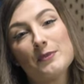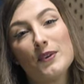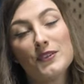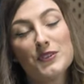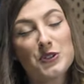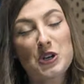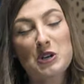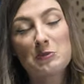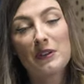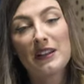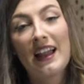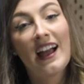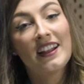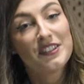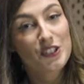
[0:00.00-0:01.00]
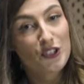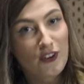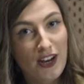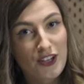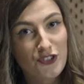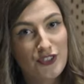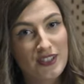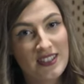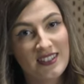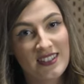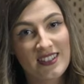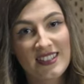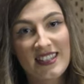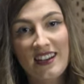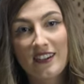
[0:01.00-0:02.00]
more durable and scratch resistant
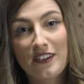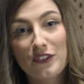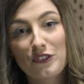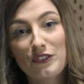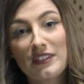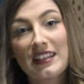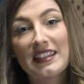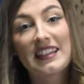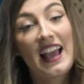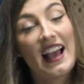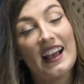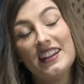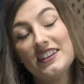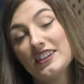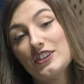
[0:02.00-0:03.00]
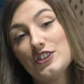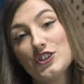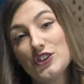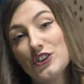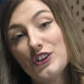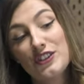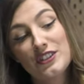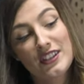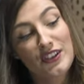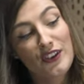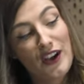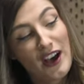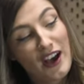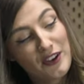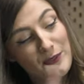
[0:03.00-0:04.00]
than standard acrylic and ensures that
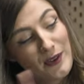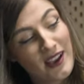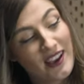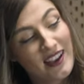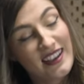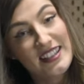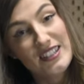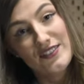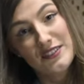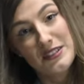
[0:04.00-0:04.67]
your hardware is